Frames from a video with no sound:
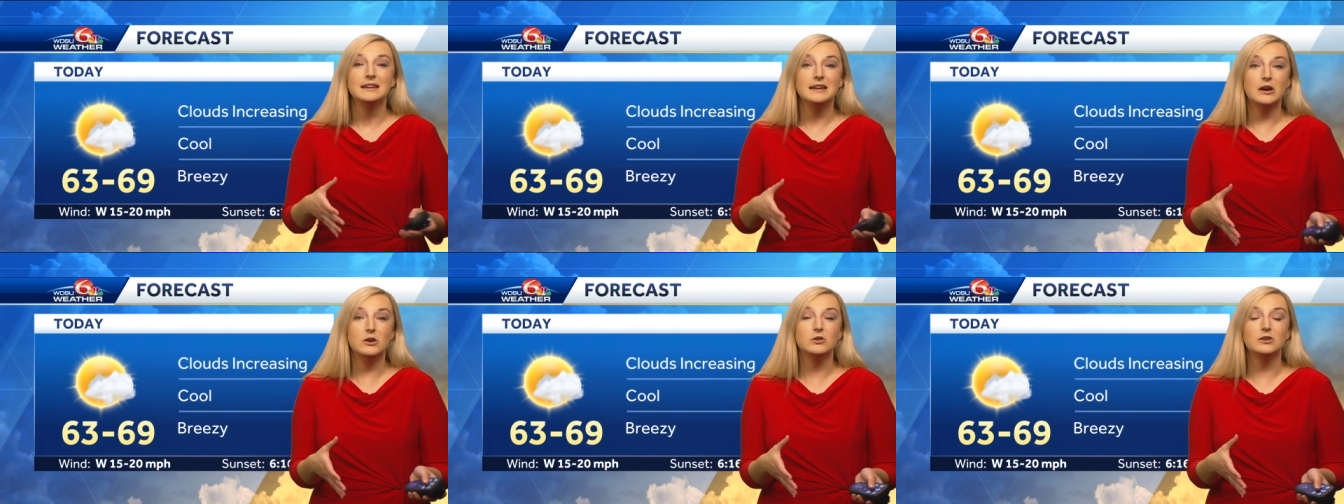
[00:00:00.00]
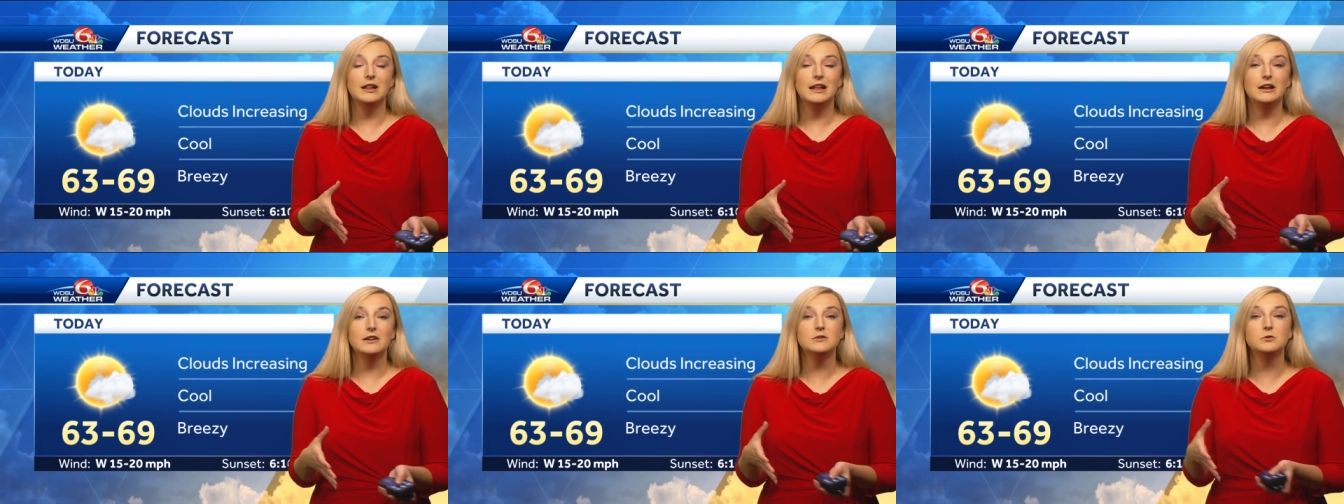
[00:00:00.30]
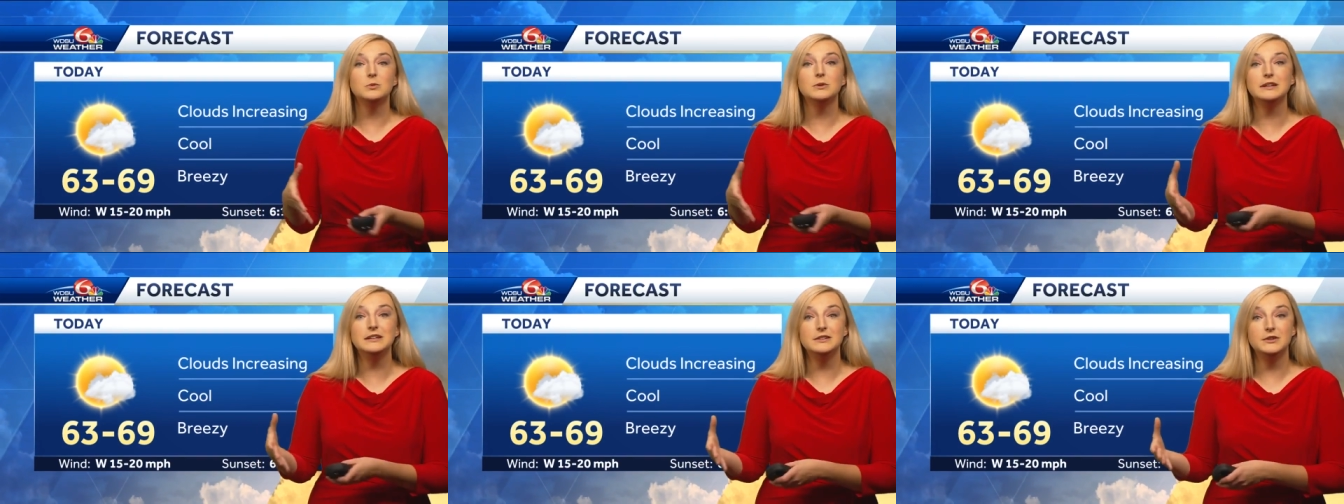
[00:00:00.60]
Now
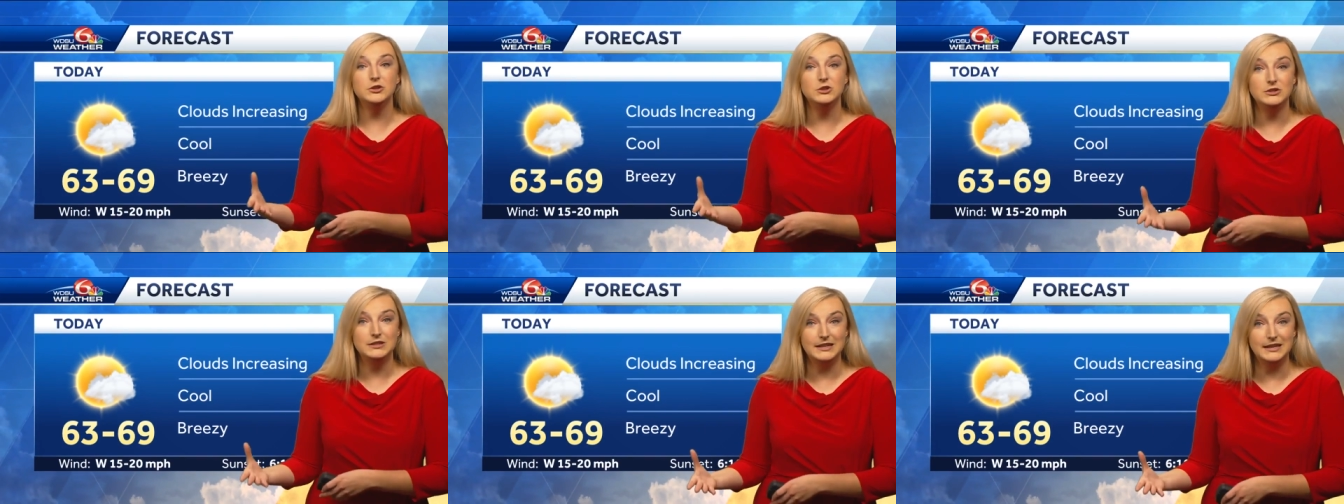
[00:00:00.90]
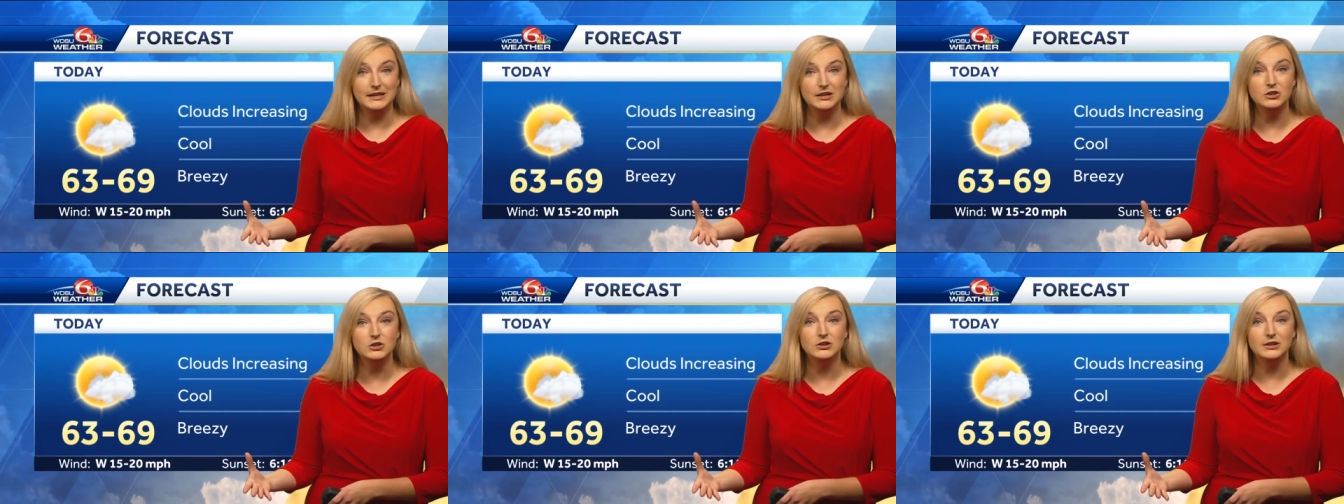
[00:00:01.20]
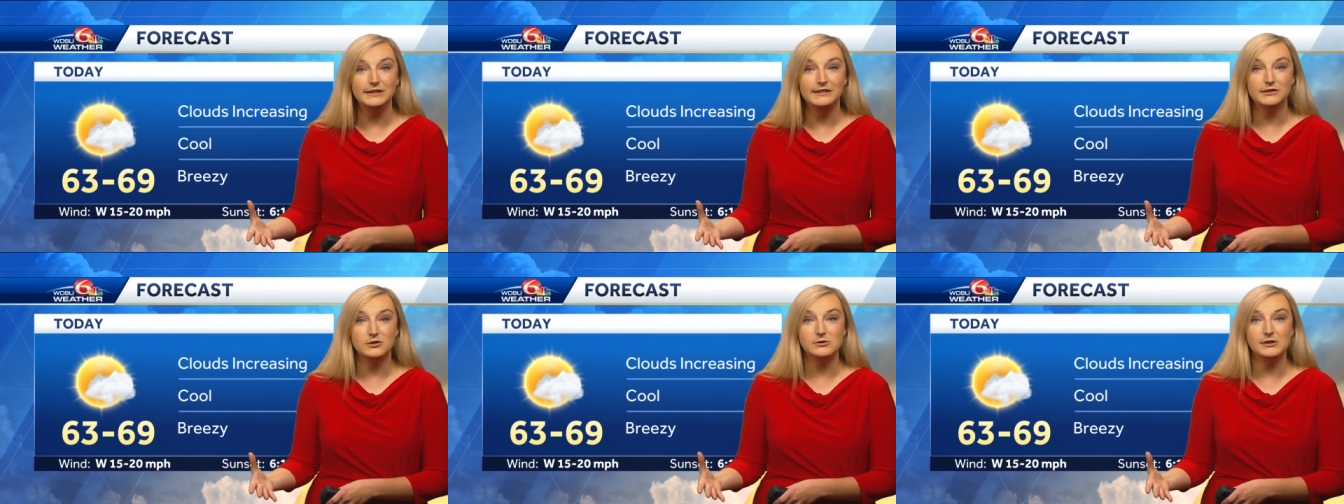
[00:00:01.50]
clouds will continue to
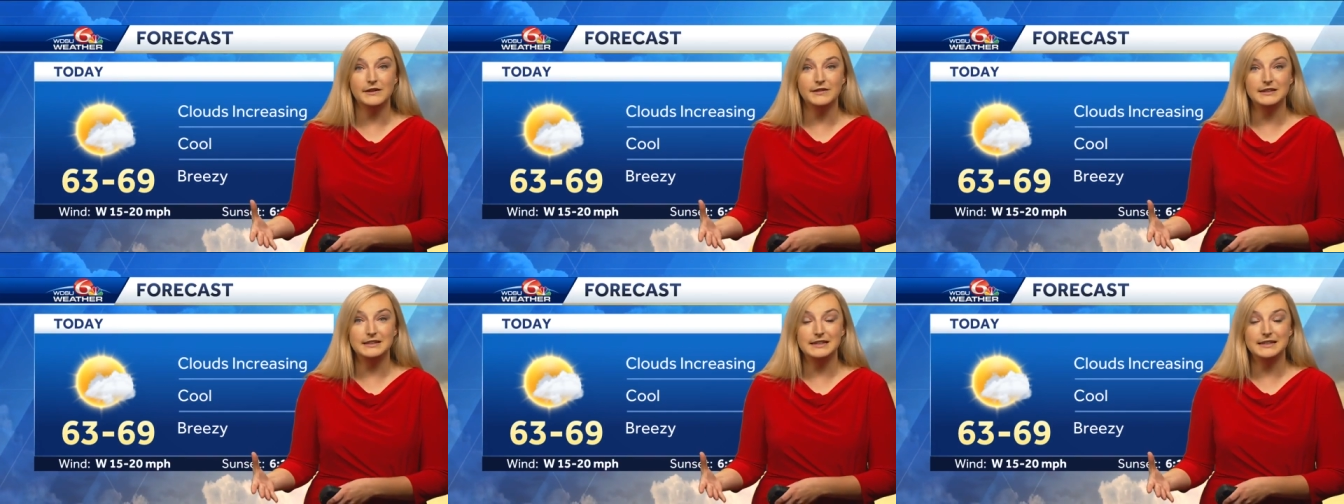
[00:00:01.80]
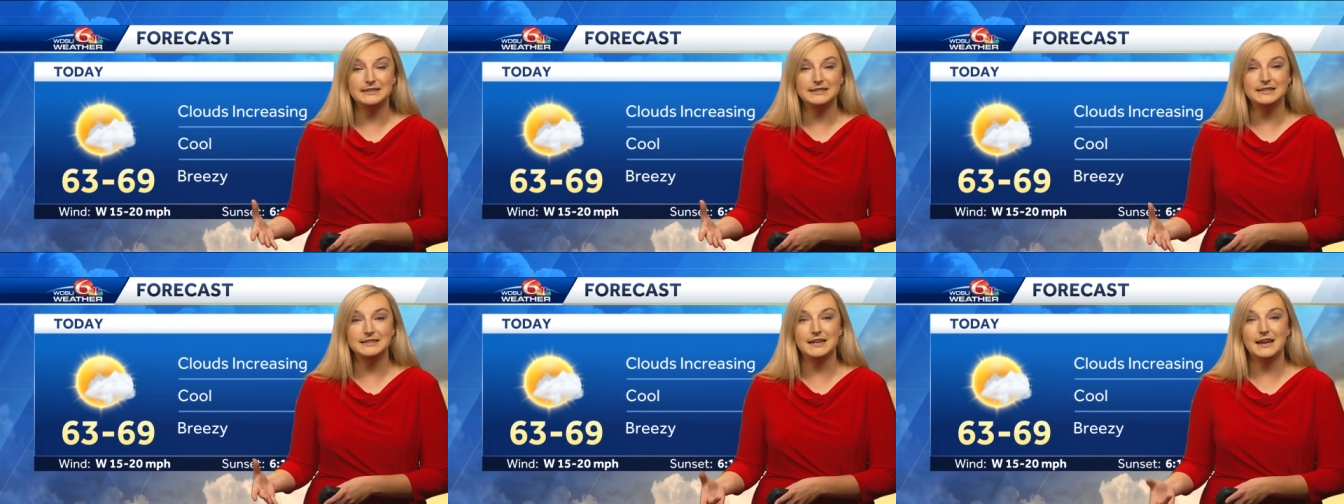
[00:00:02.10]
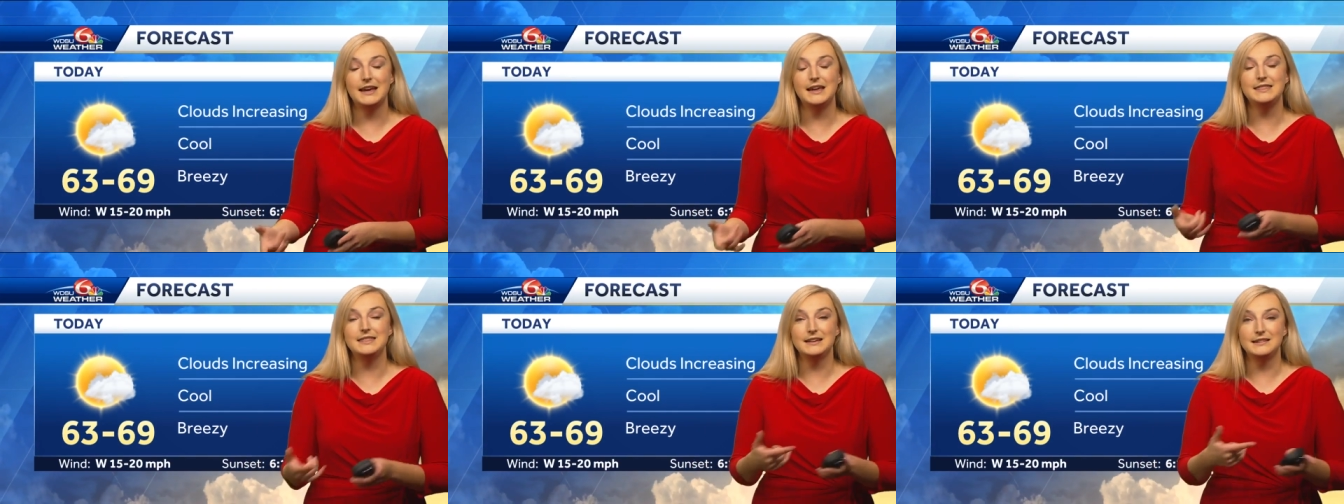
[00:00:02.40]
increase throughout the day
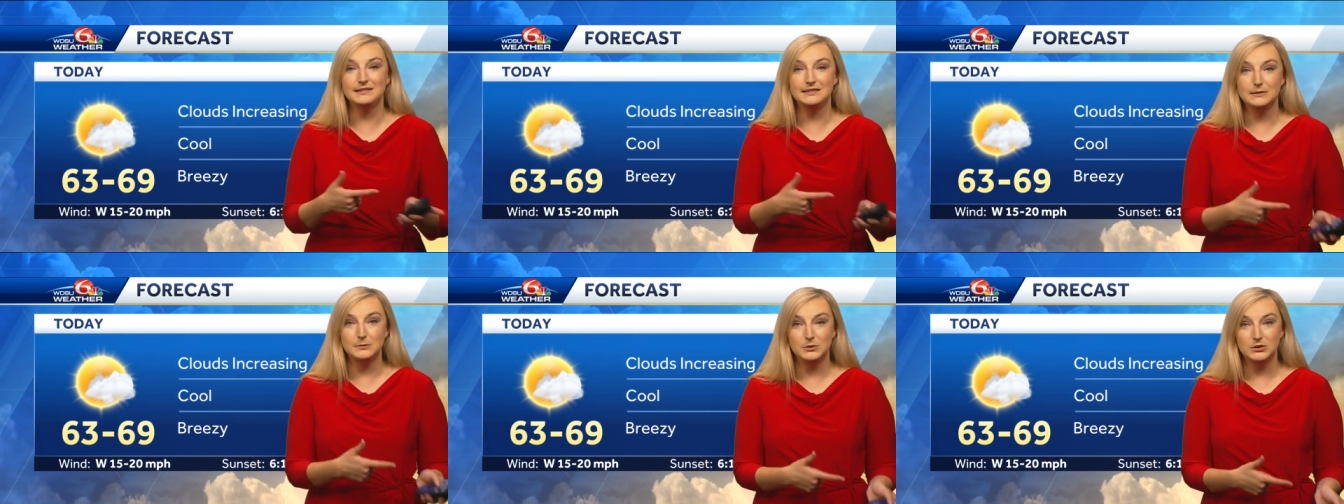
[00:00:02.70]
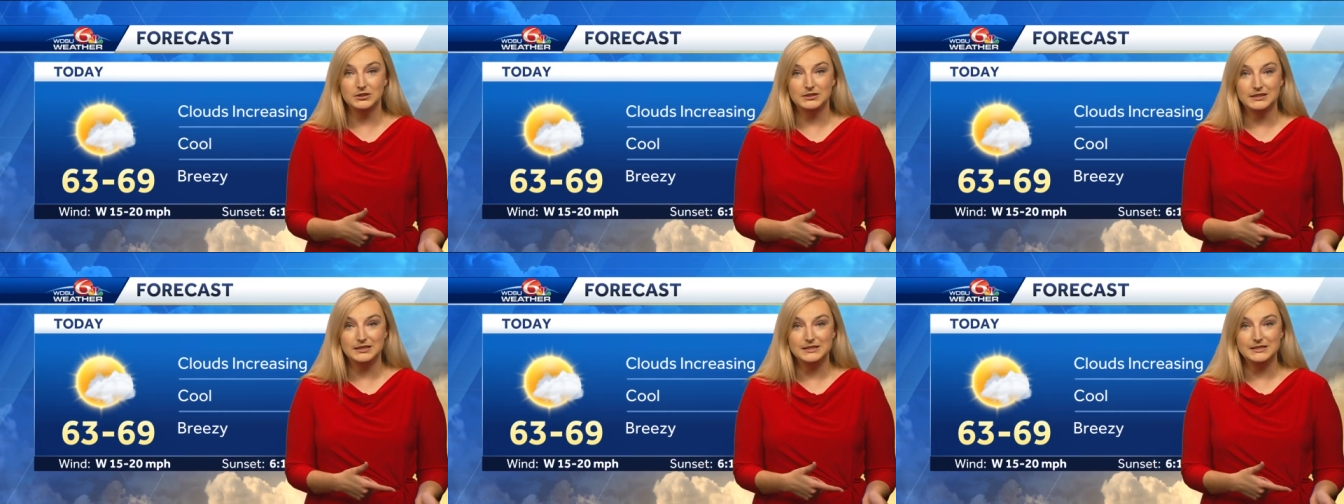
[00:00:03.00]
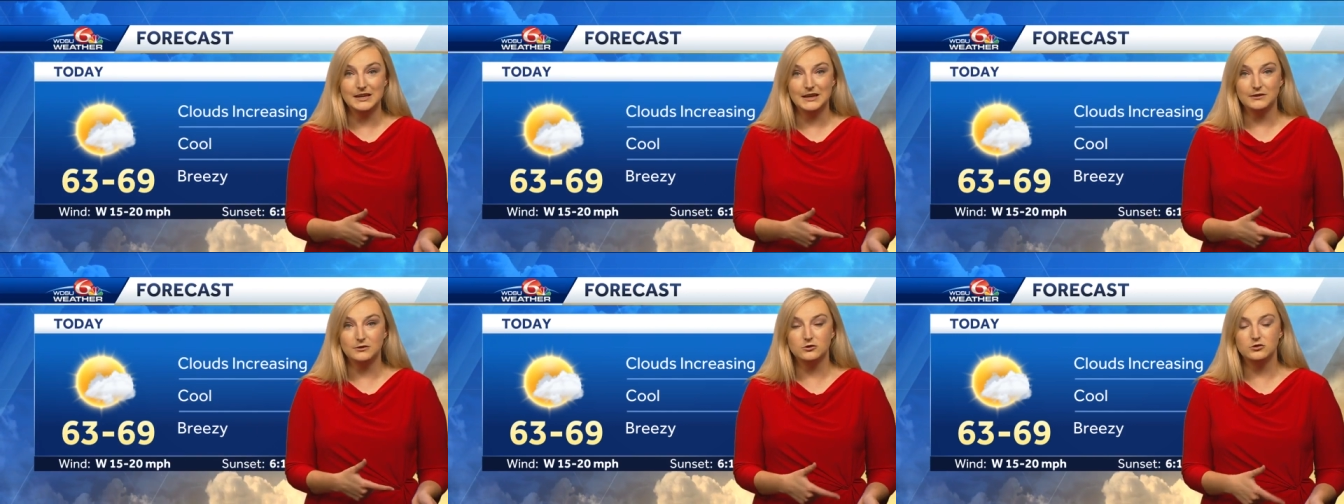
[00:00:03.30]
today. That's similar to
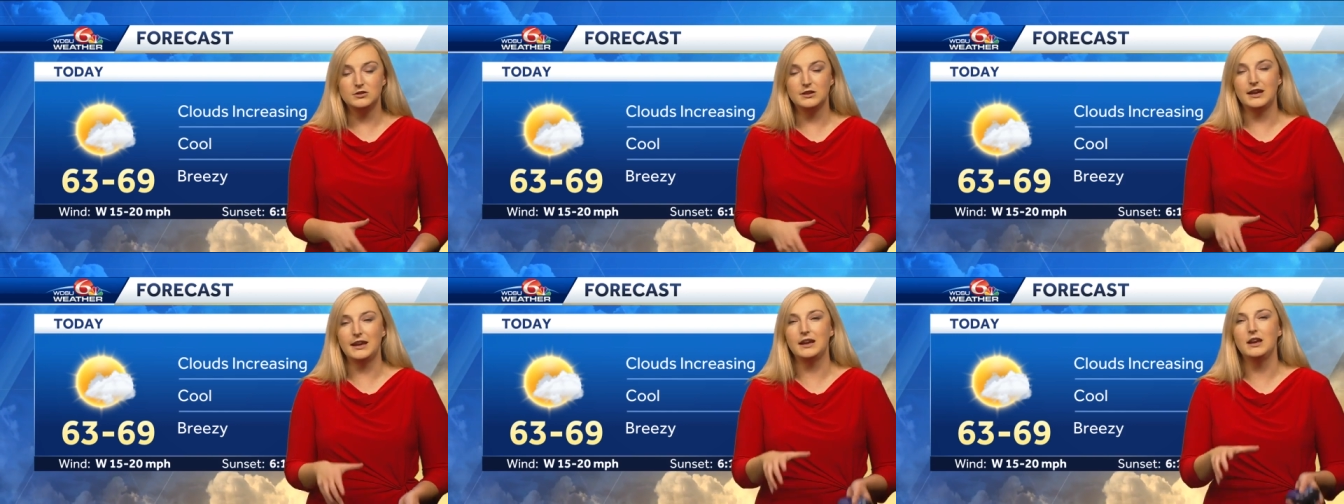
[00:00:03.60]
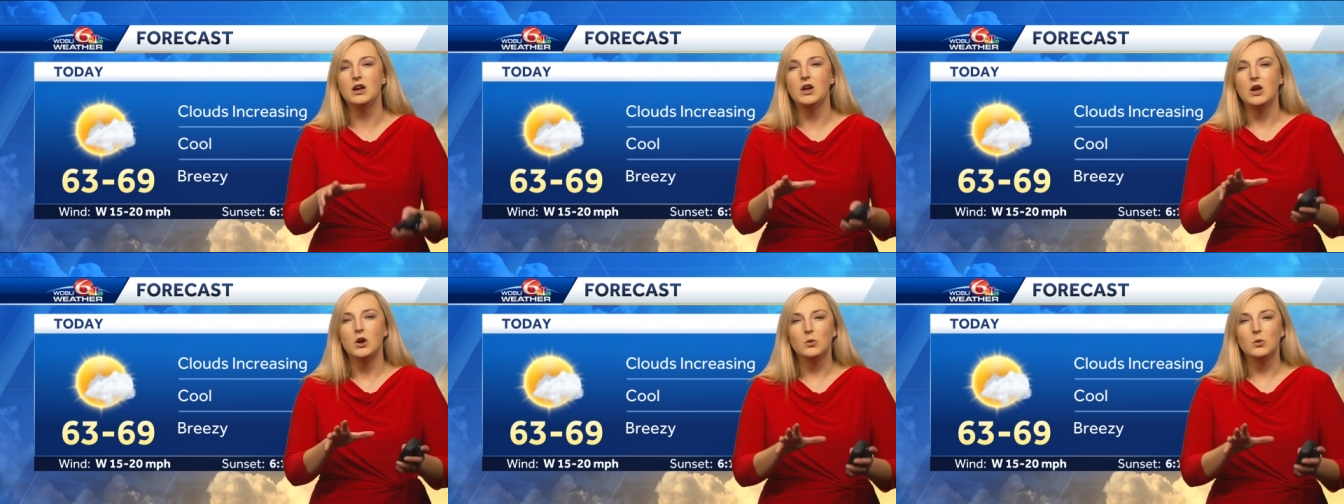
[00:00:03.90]
yesterday